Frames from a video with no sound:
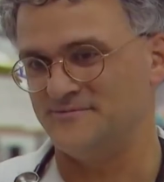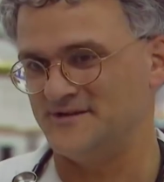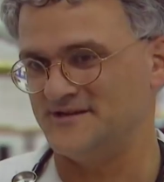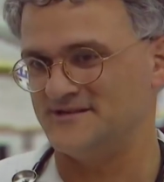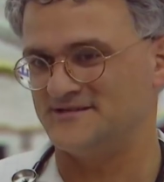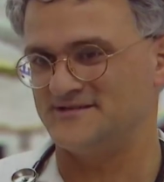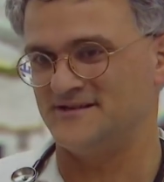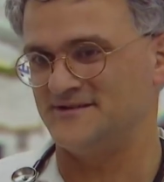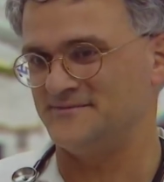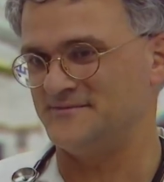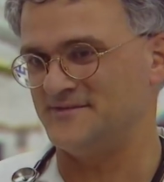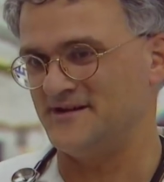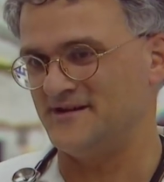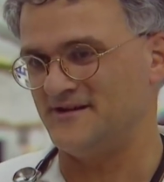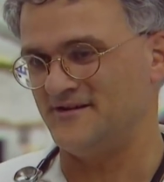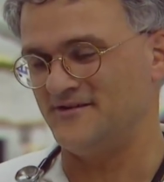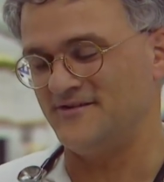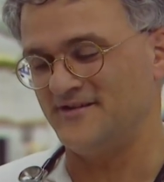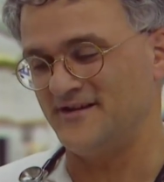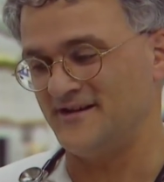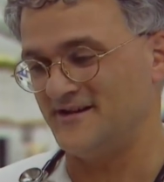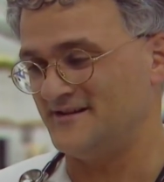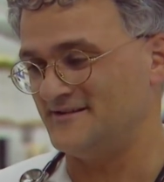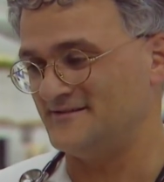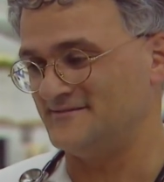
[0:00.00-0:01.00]
me somehow,
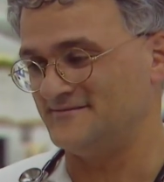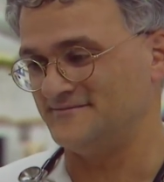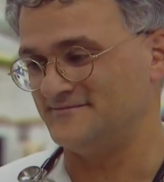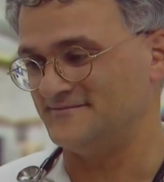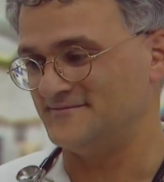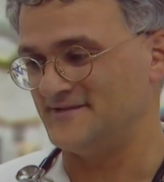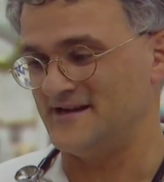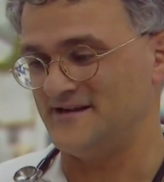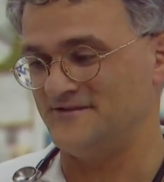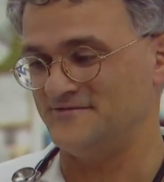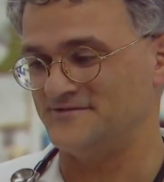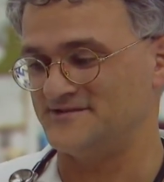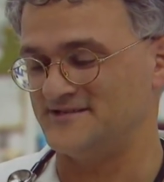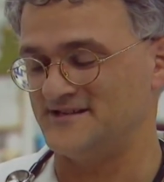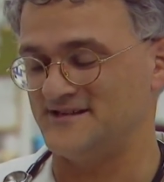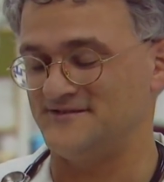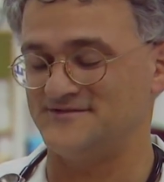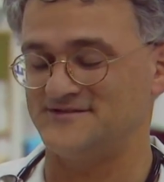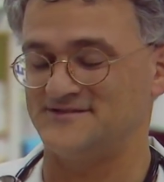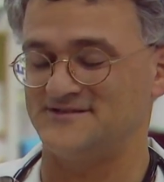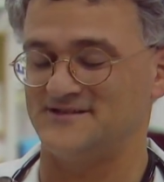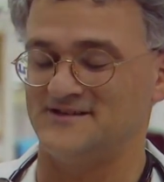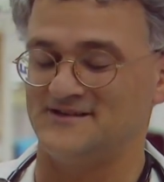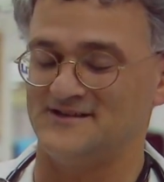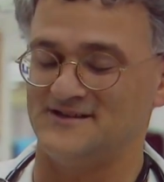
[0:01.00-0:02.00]
and I was
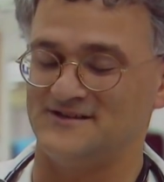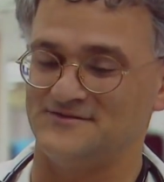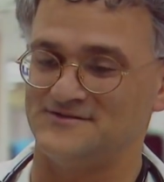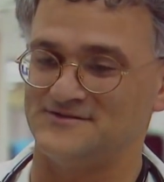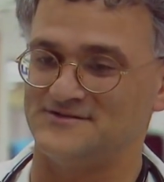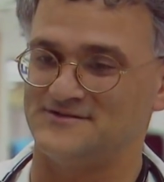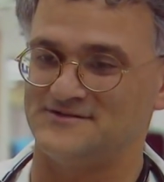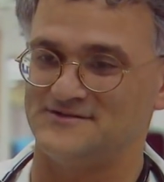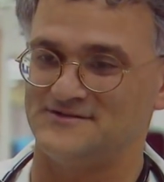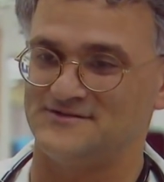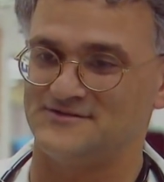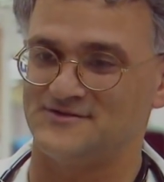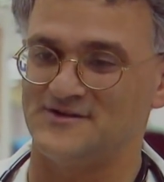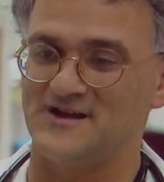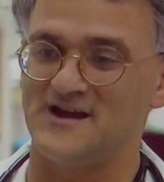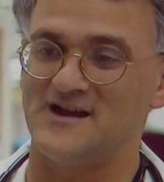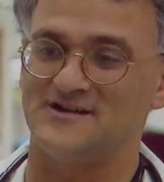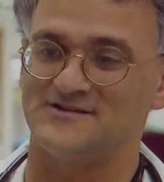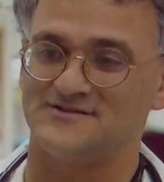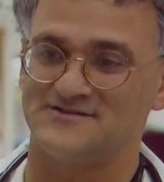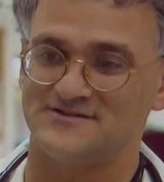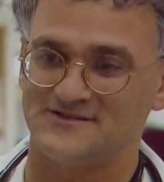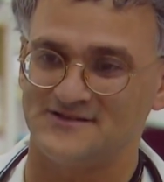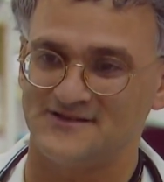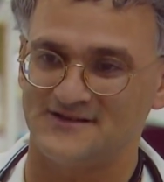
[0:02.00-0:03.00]
devastated. I was
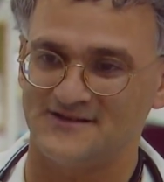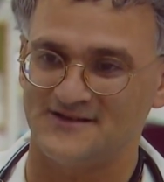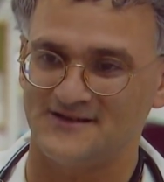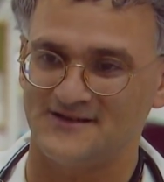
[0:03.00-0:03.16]
trashed.